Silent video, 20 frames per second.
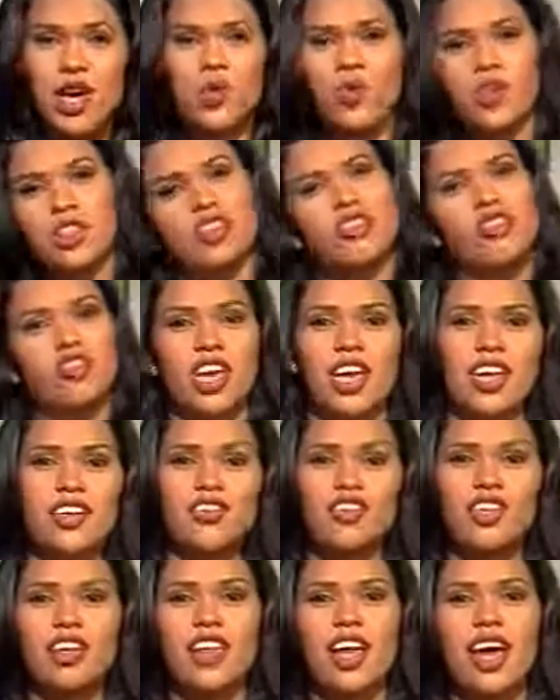with the
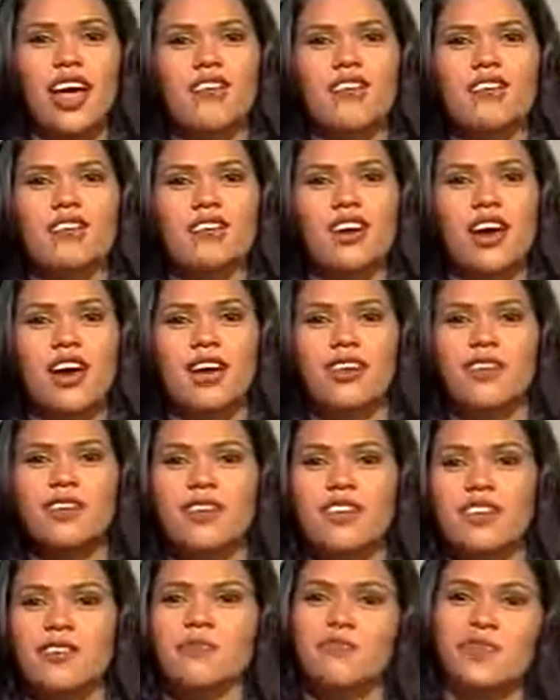changing
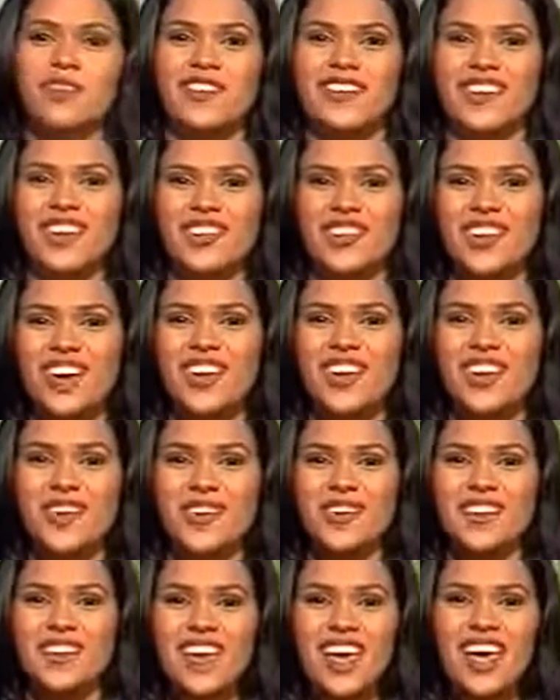lifestyles and busy
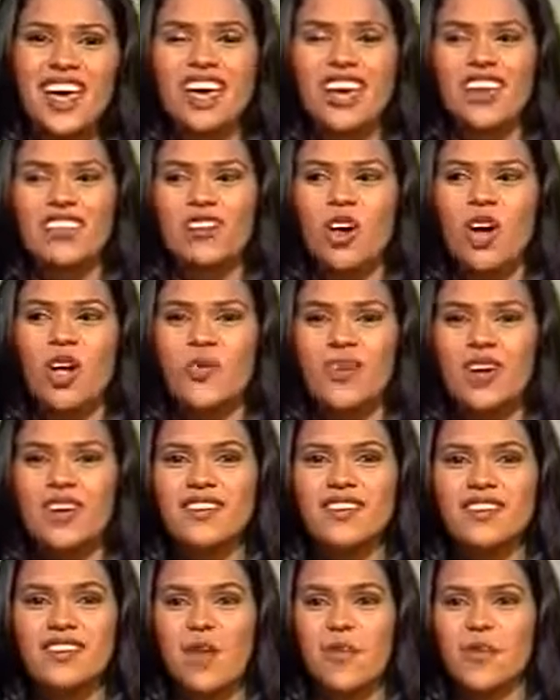schedules. It's
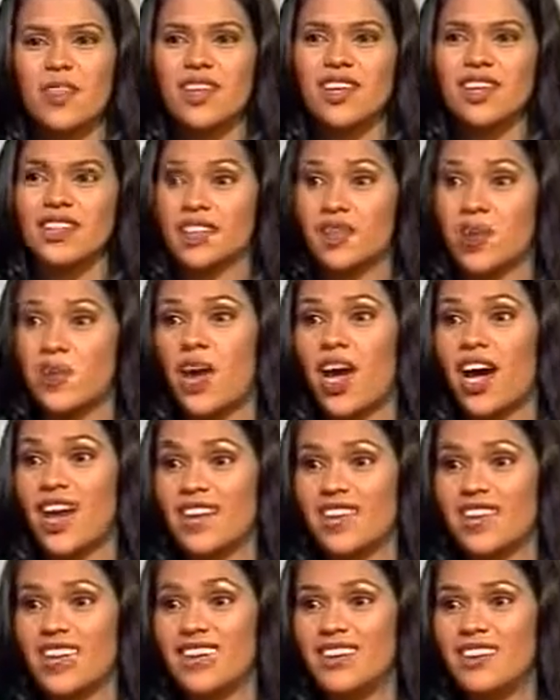always something
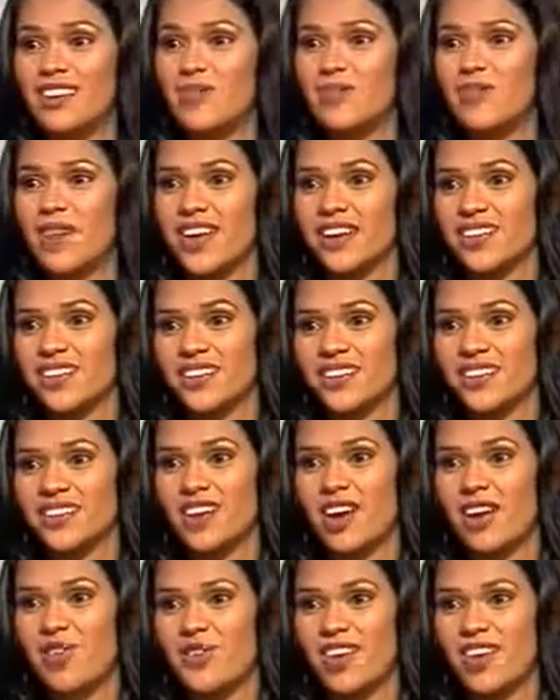where eating
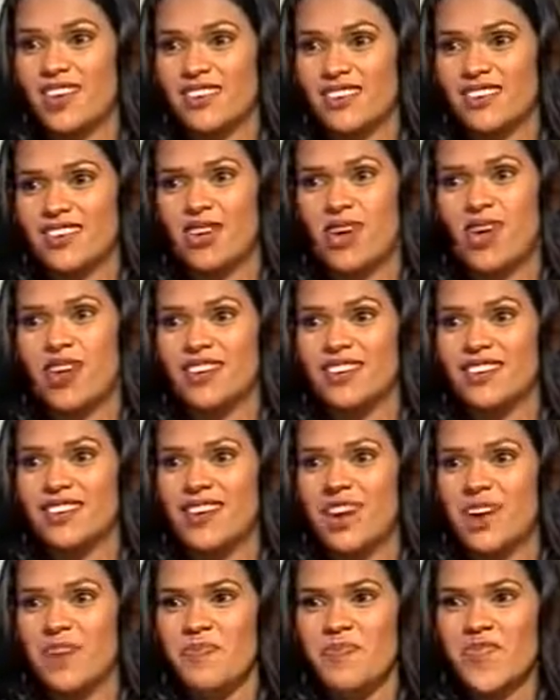patterns are affected all the time.